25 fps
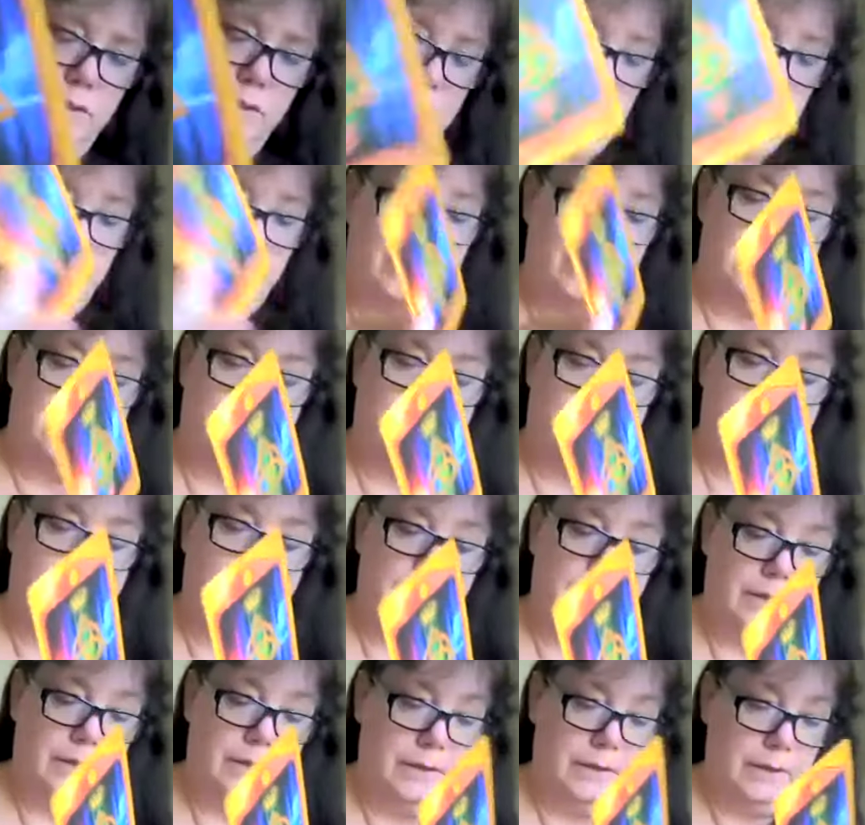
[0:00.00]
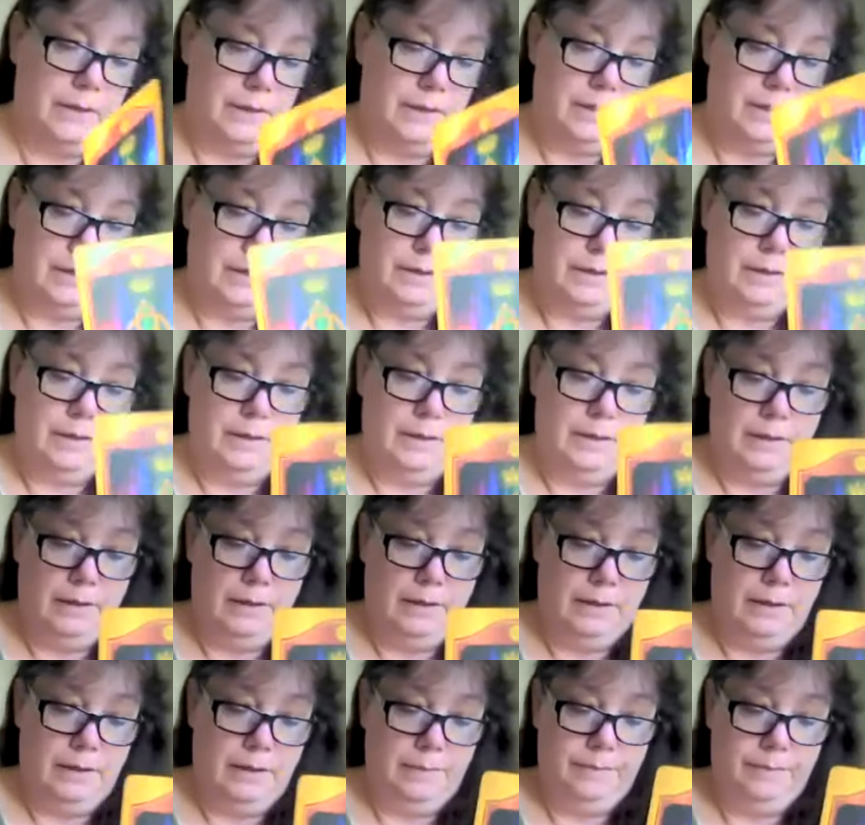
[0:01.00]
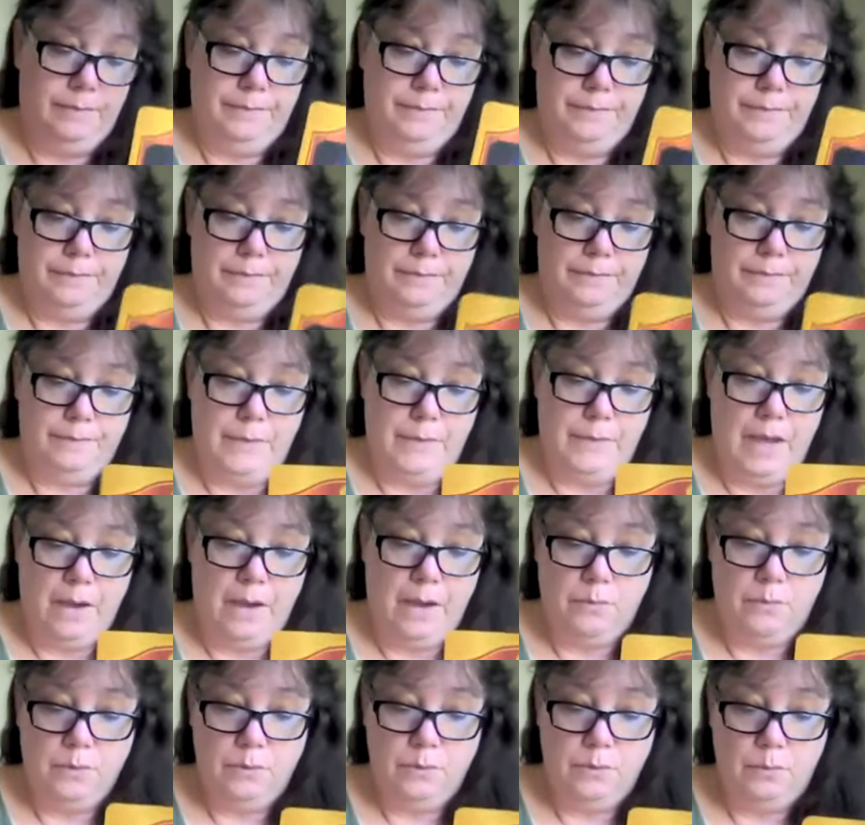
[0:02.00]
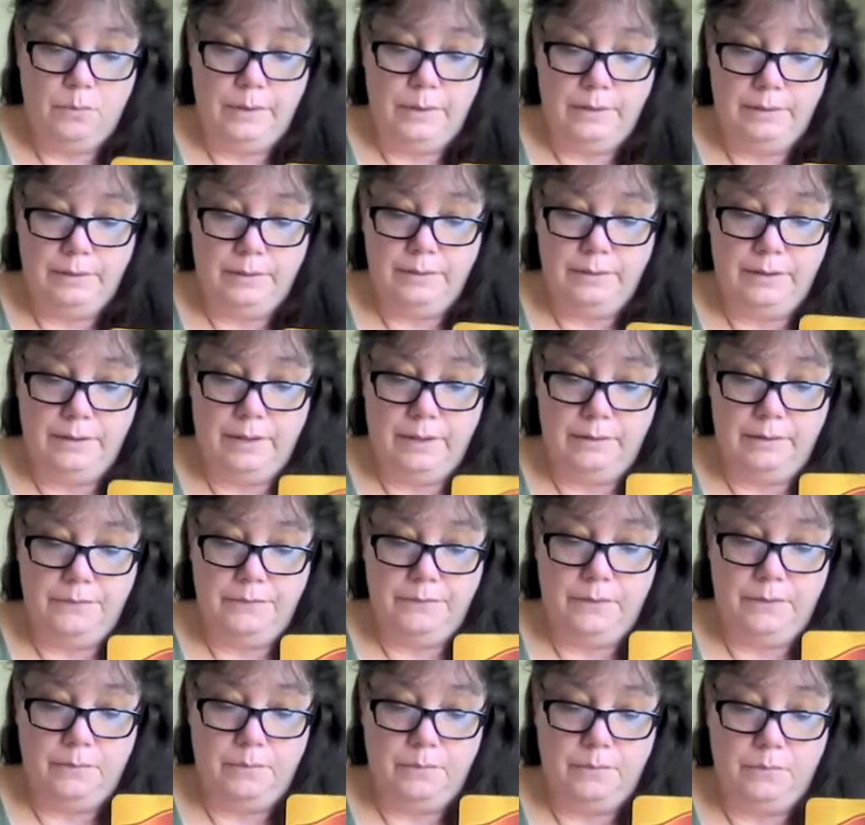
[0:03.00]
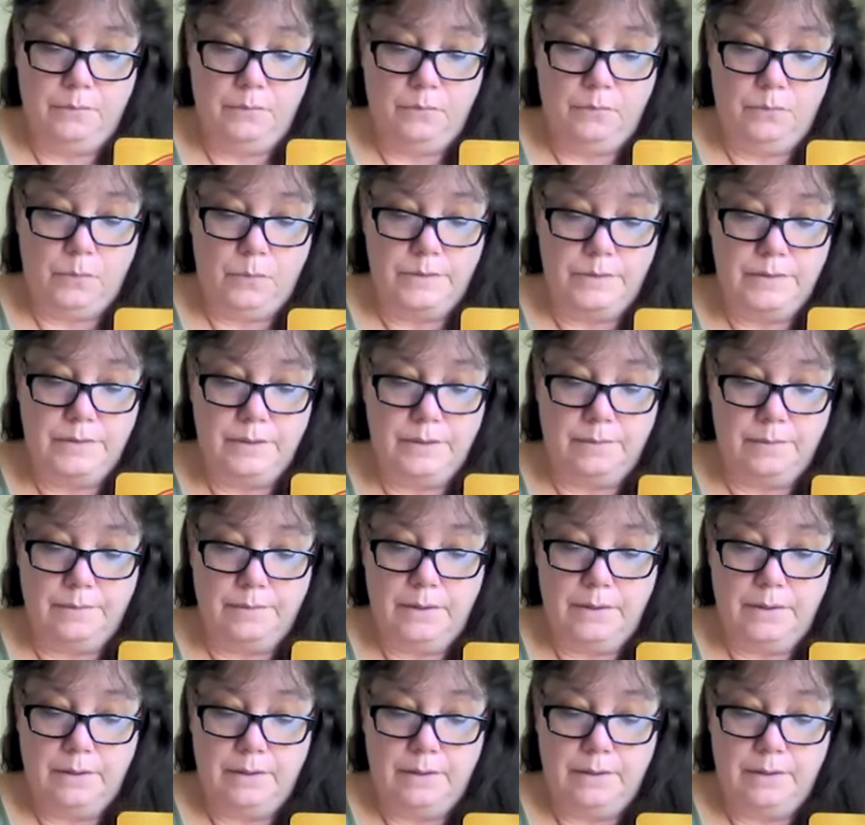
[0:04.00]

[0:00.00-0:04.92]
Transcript: is which here. Power, will, love, and wisdom.